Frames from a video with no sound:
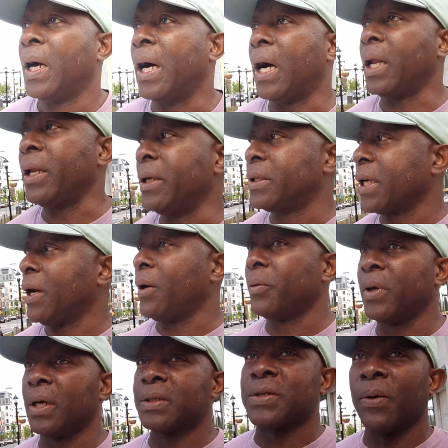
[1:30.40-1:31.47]

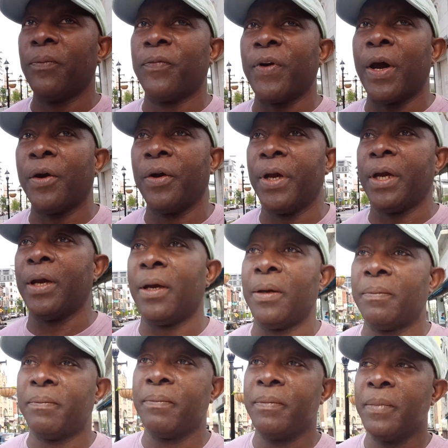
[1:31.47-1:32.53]
Allentown has some very
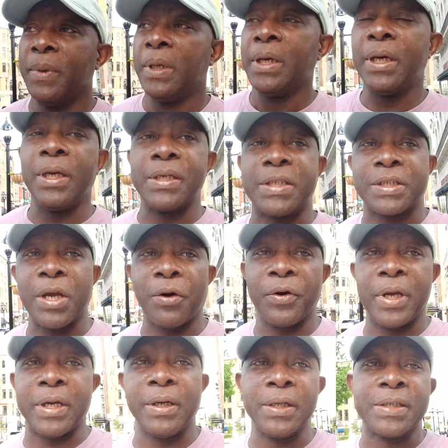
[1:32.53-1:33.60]

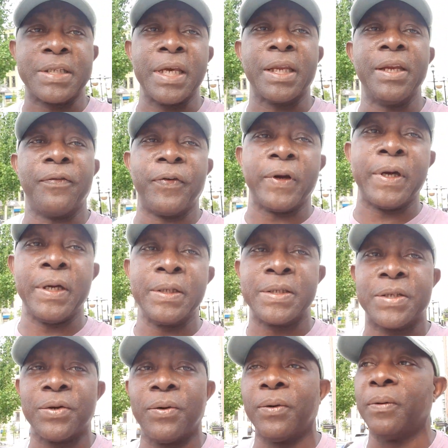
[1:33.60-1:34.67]
historical significance
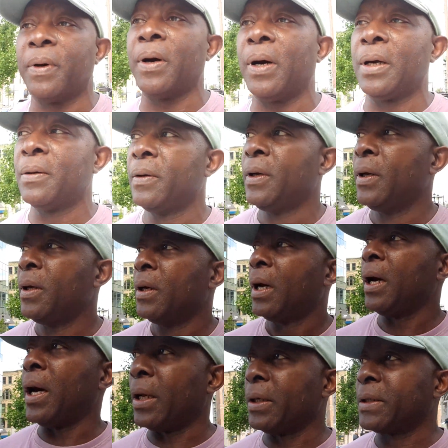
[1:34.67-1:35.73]
to
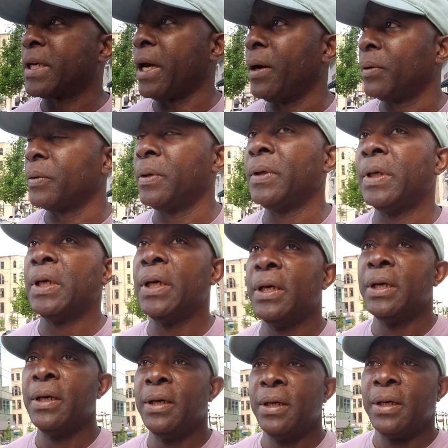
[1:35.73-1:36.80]
Allentown.
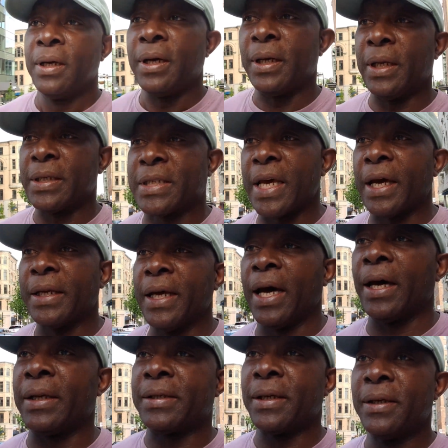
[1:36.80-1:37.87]
It is said
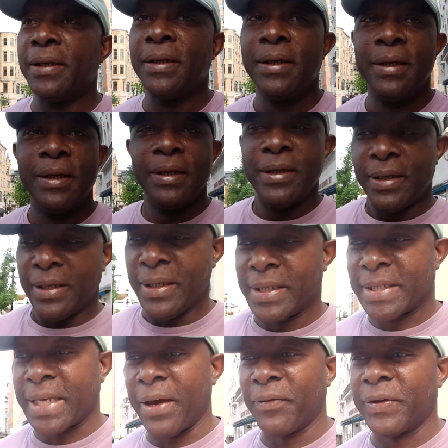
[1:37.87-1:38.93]
that in
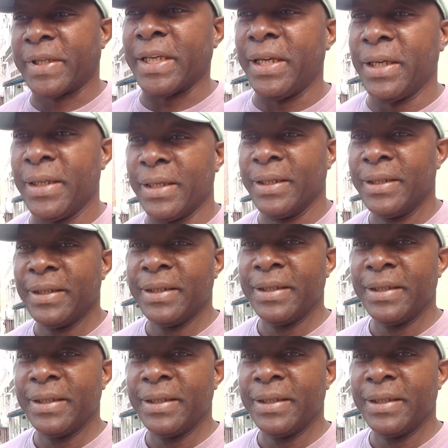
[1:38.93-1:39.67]
1777